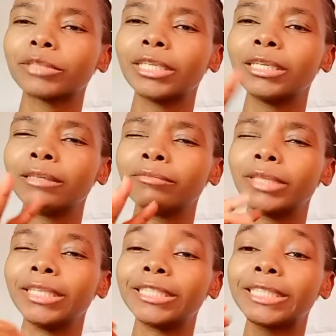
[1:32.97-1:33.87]
a,
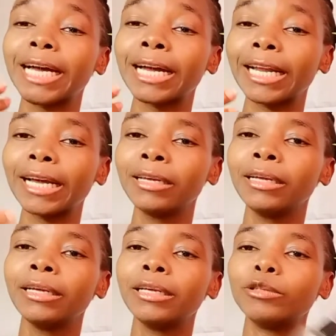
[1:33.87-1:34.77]
a, detangler
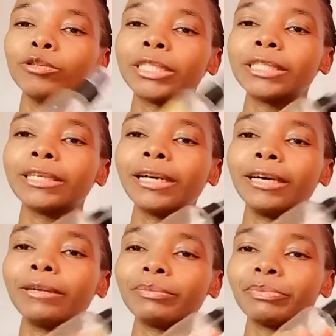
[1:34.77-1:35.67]
using,
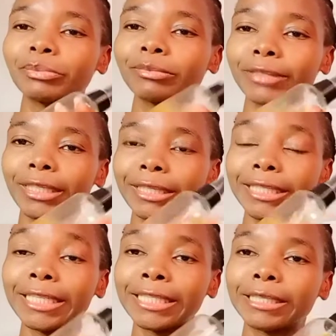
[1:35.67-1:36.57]
um,
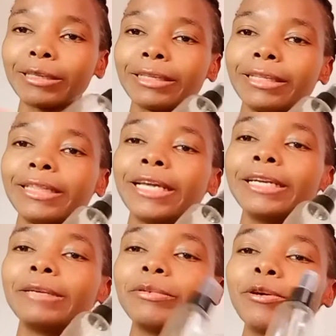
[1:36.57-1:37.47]
yes, the
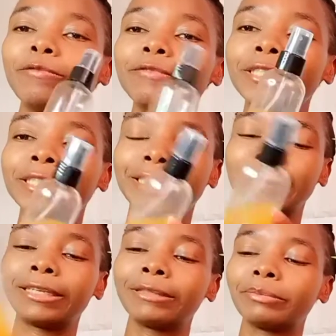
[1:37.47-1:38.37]
herb of this,
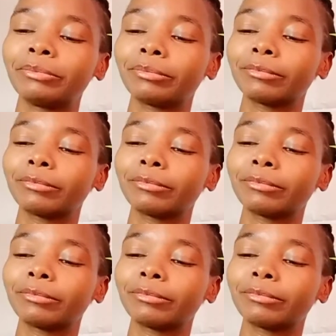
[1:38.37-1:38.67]
um,